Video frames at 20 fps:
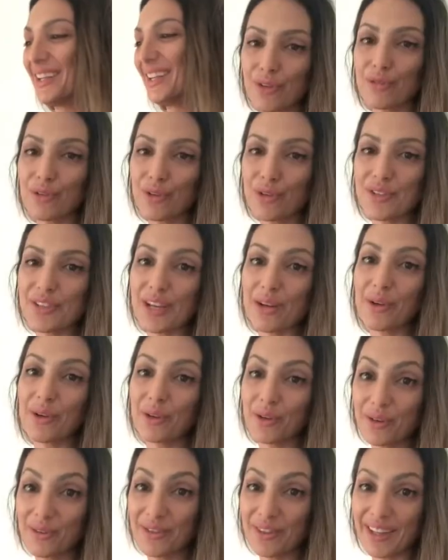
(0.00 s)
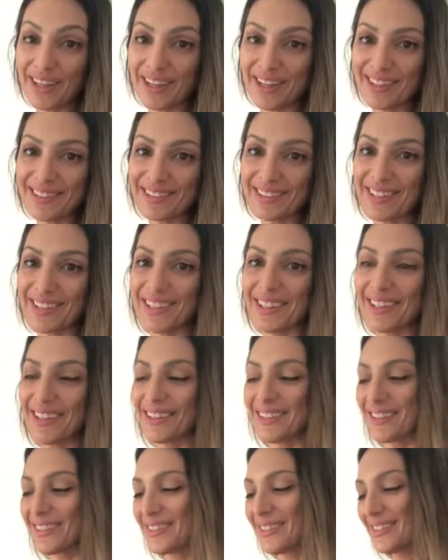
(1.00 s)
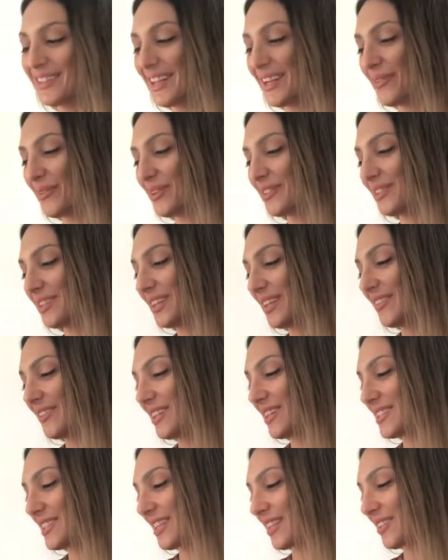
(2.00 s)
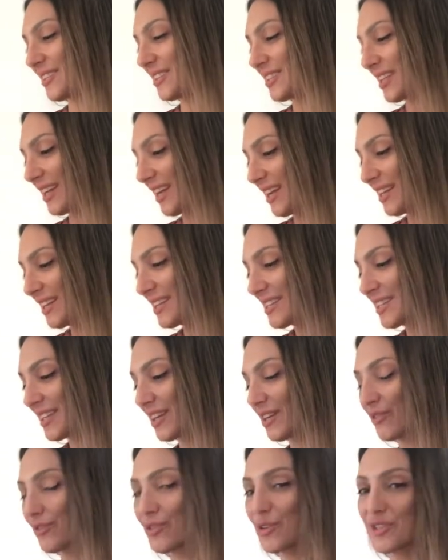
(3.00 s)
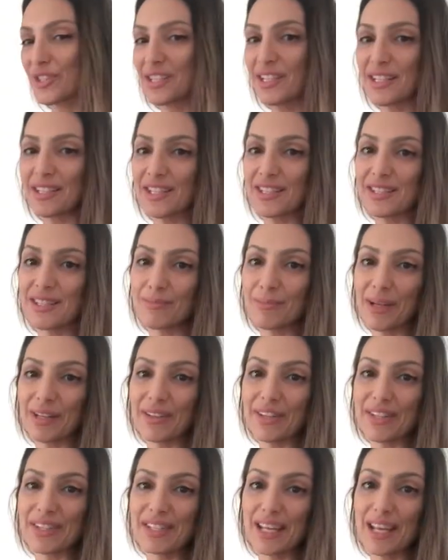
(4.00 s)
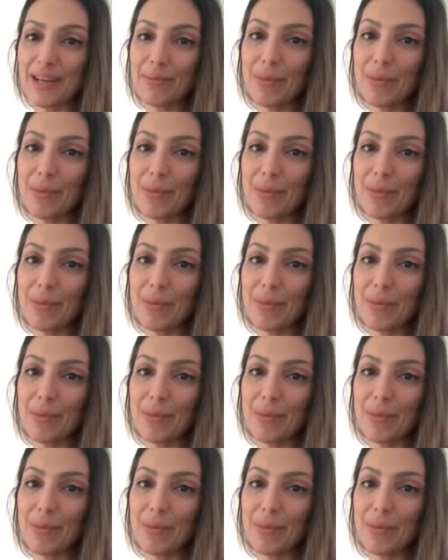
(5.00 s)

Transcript: Of course, I got over that, and today I want to give it a second chance. And of course, it doesn't smell the same